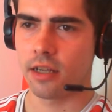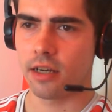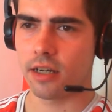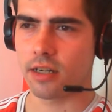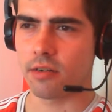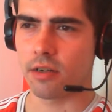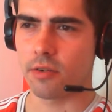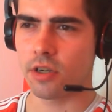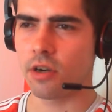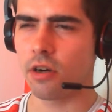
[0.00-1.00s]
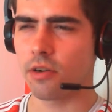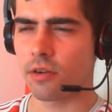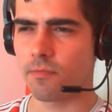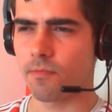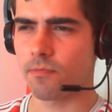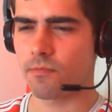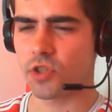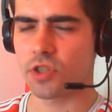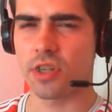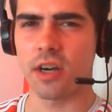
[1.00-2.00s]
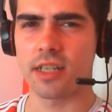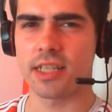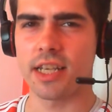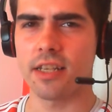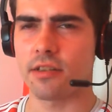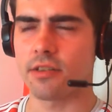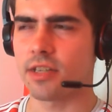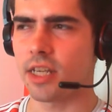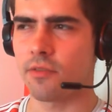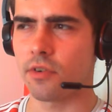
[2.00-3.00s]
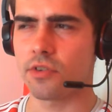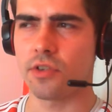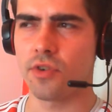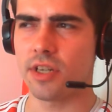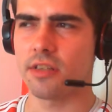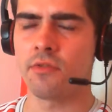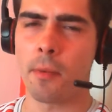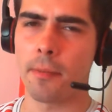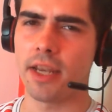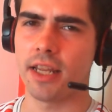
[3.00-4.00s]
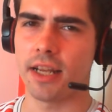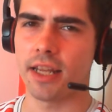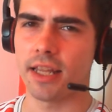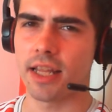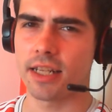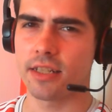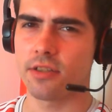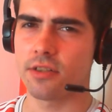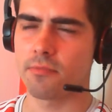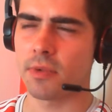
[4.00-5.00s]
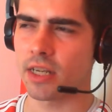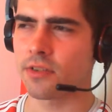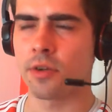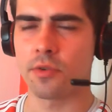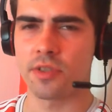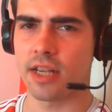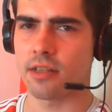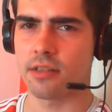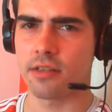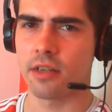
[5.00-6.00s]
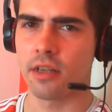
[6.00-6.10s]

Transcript: I don't know, you can't start a season and say you've lost the dressing room immediately. That just makes no sense.